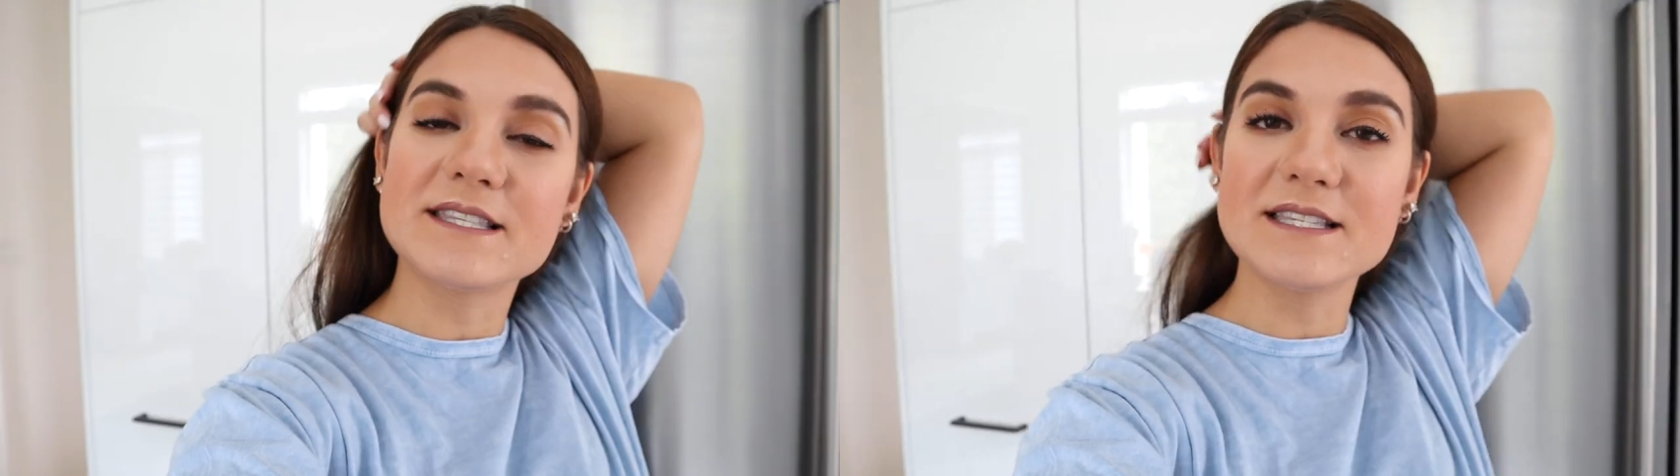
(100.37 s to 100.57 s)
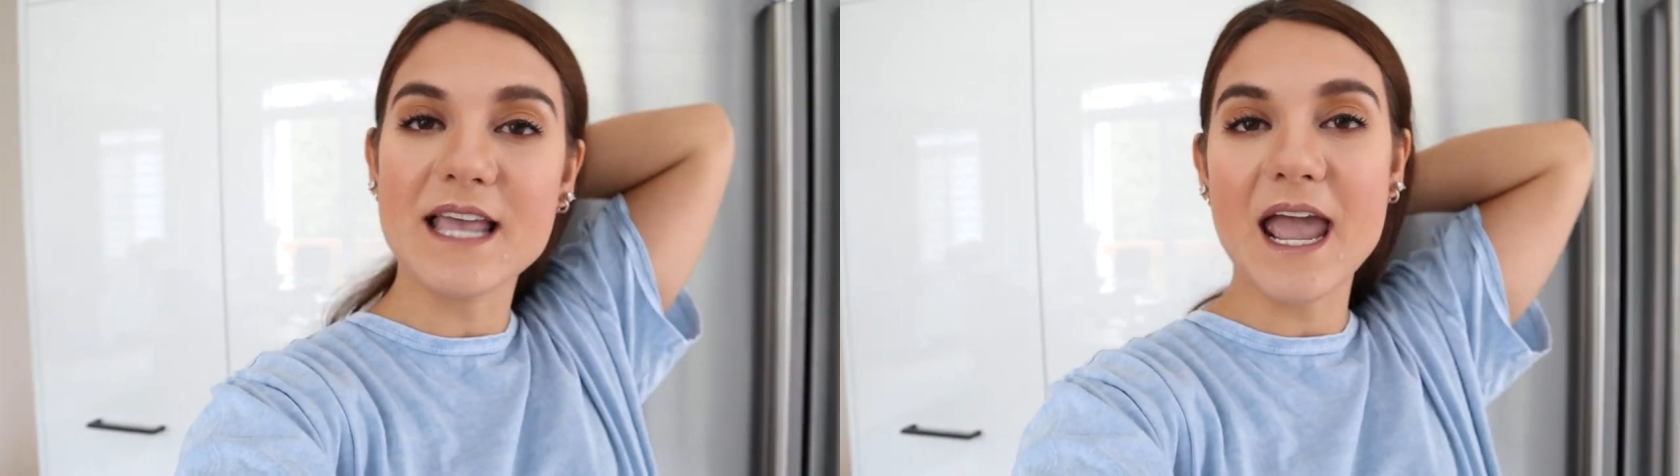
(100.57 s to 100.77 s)

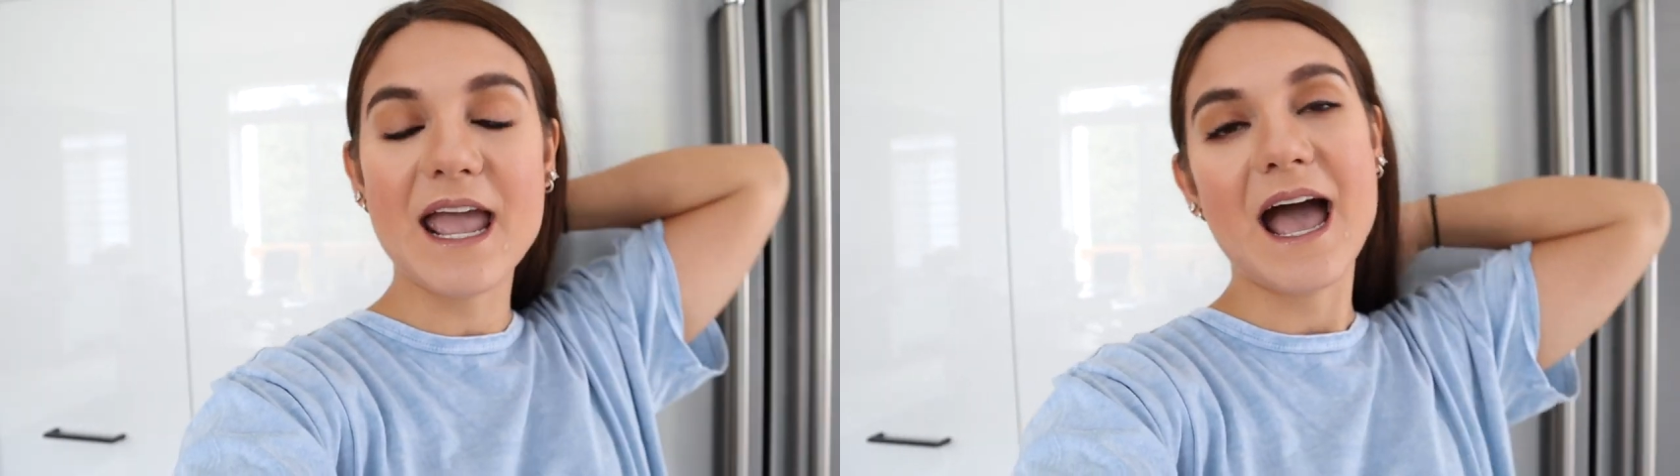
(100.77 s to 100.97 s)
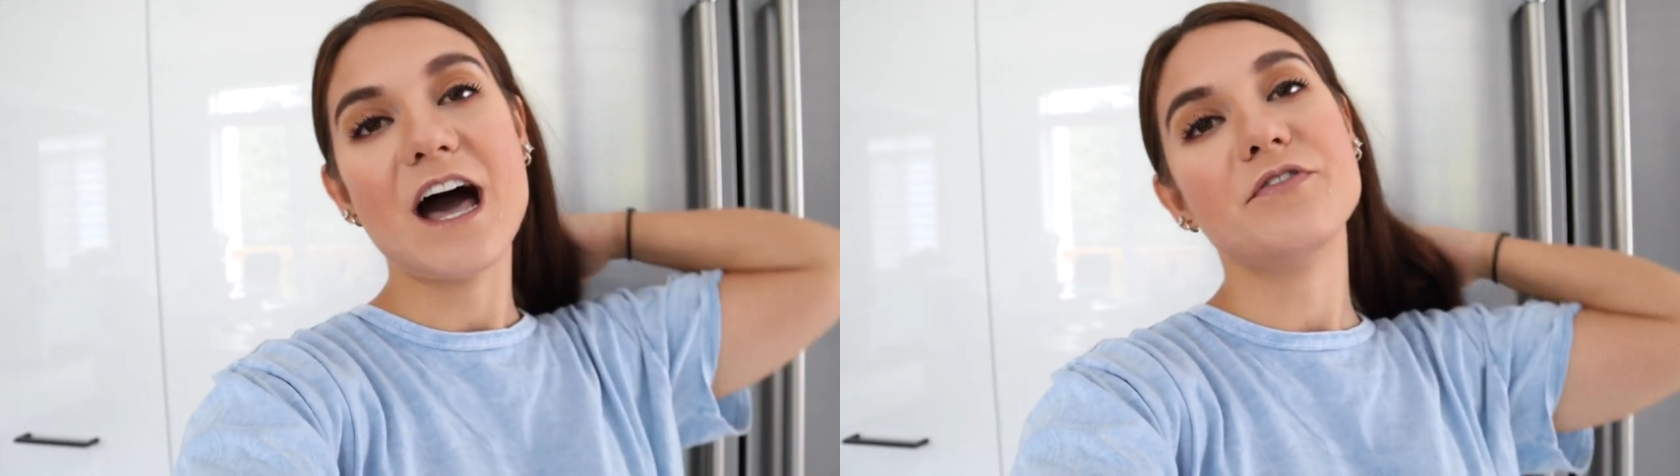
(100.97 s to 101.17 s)
This is
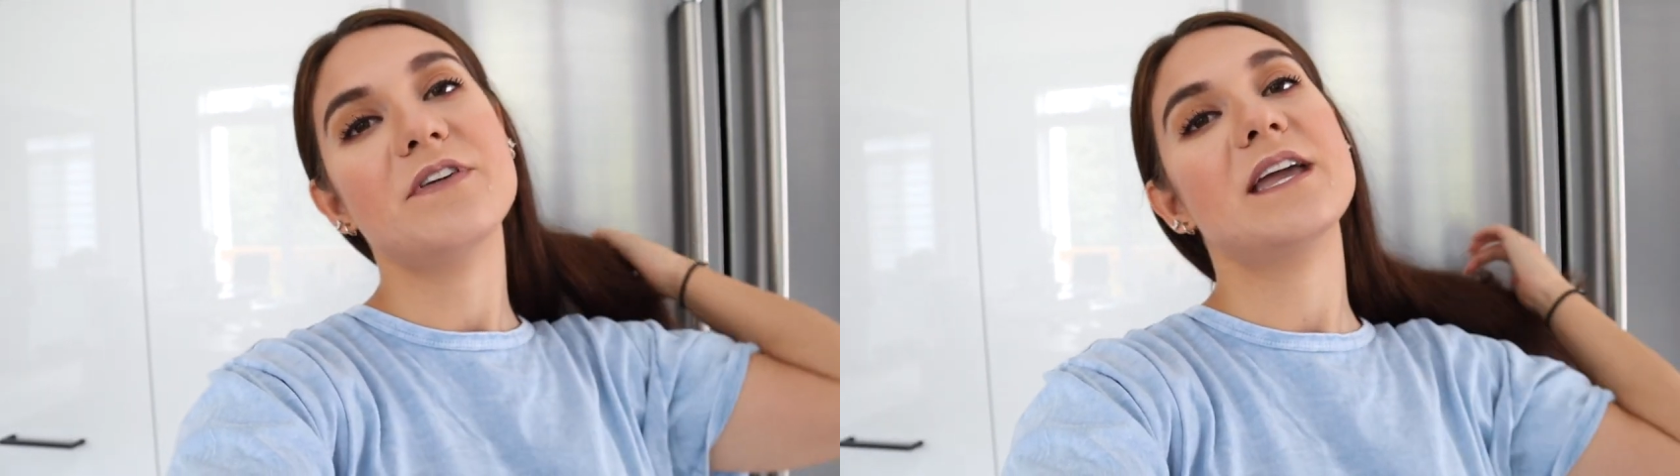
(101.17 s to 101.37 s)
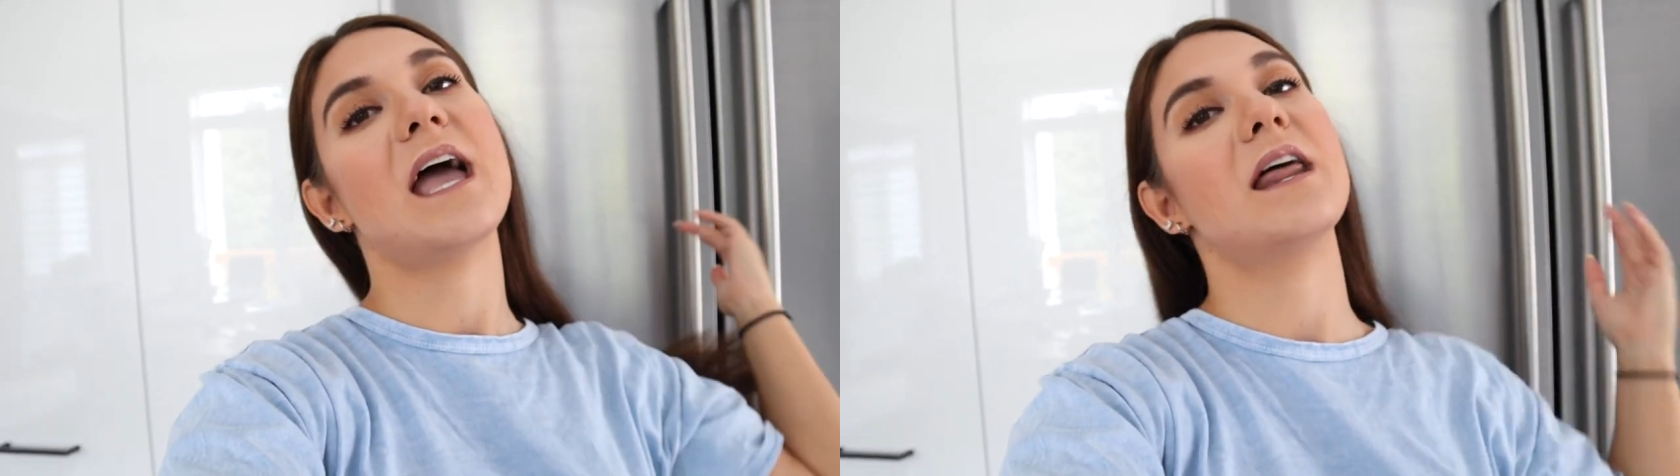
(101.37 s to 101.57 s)
a
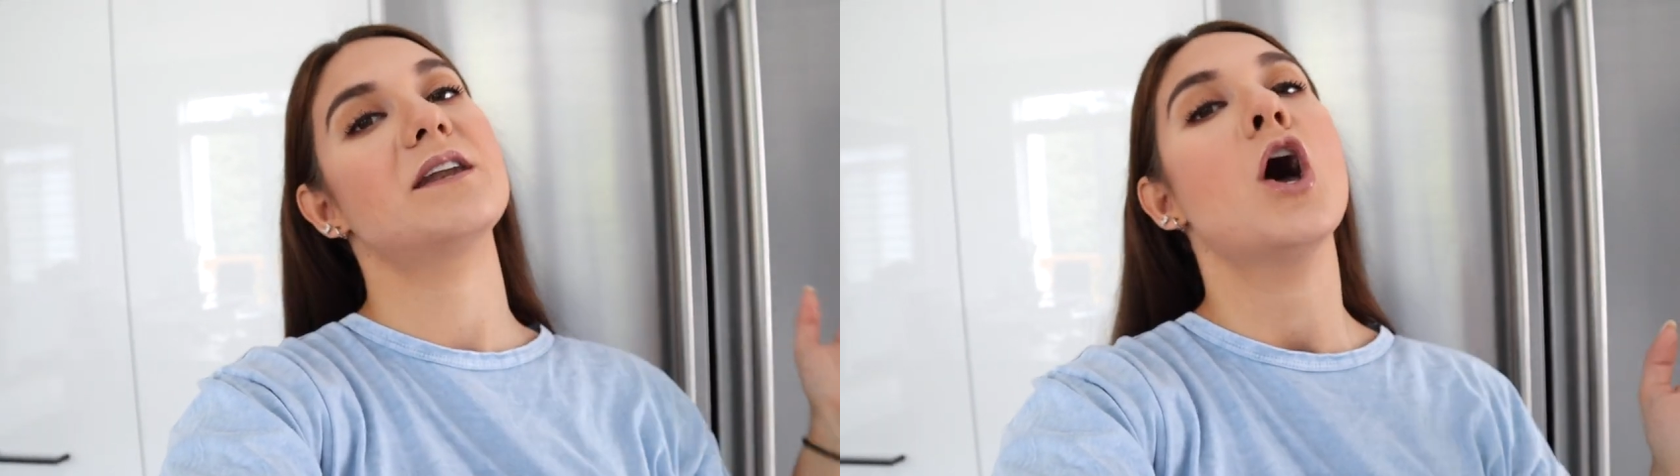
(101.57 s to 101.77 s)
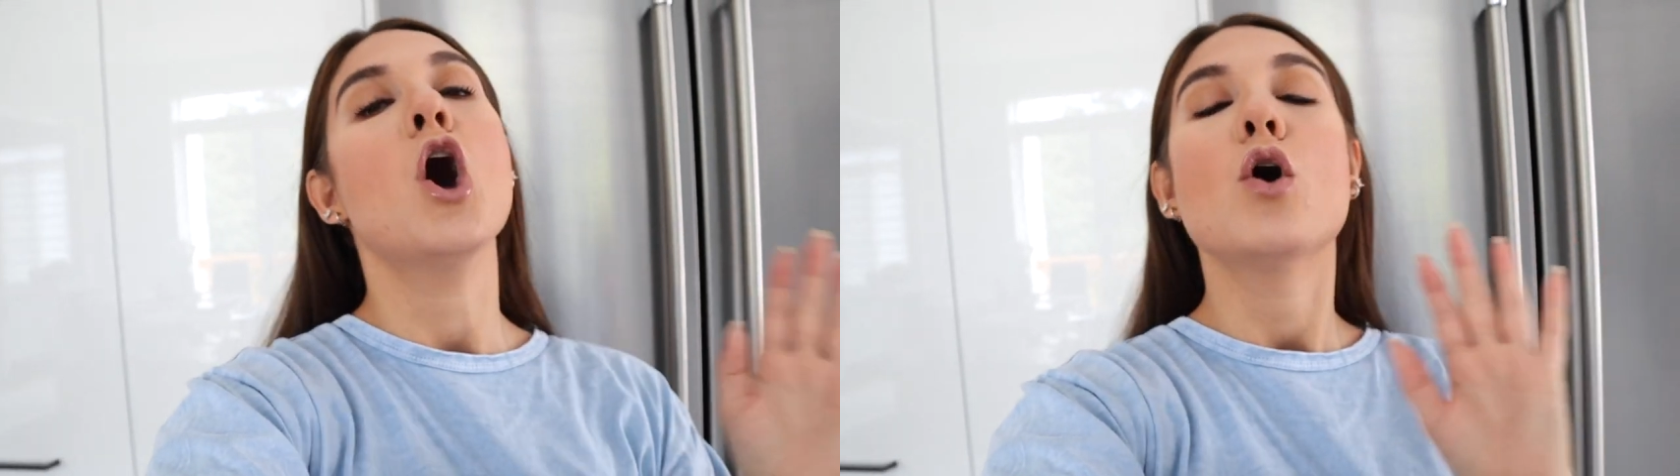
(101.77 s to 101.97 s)
healthy and